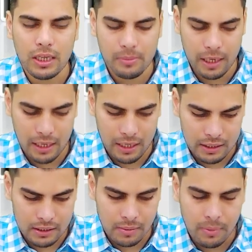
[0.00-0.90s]
He'll be
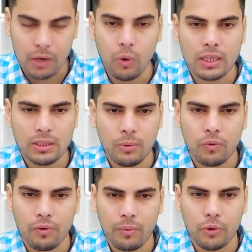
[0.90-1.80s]
collecting some advance
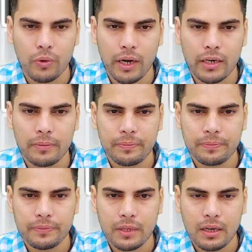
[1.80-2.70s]
amount from you, right?
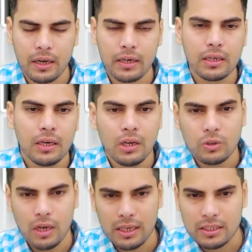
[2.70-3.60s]
Correct.
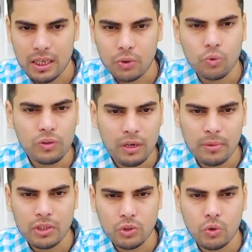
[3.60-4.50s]
Well, let's say 2-3
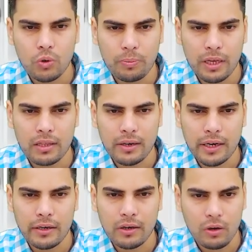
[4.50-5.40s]
months you don't pay the
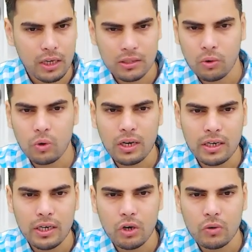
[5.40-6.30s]
rent. Okay, the owner
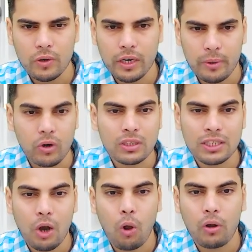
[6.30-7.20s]
need not worry, because
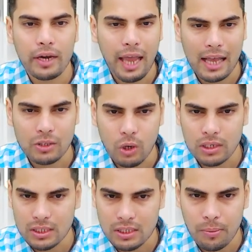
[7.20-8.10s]
he already has got
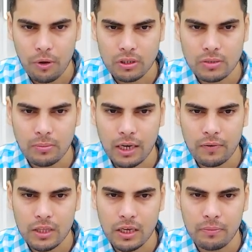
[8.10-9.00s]
this deposit money
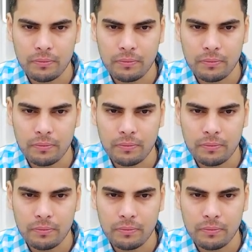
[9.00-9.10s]
with him.